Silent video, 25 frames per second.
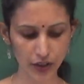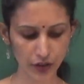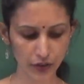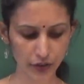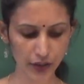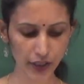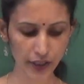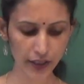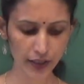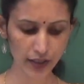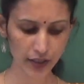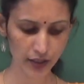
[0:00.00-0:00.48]

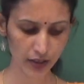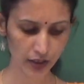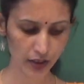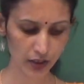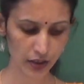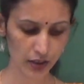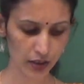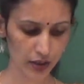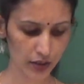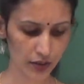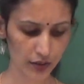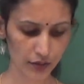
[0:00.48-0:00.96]
okay?
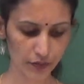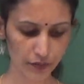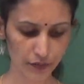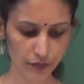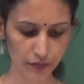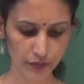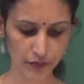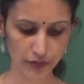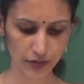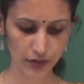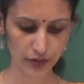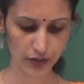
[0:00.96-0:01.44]

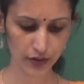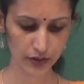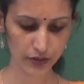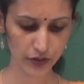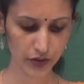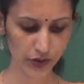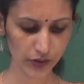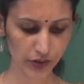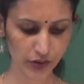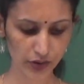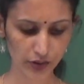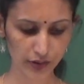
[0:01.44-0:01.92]

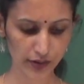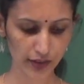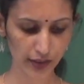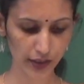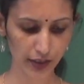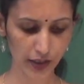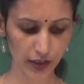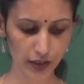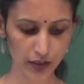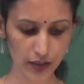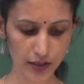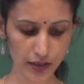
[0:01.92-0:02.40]
Just a
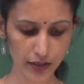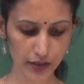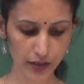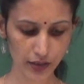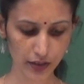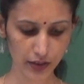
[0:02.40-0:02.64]
second.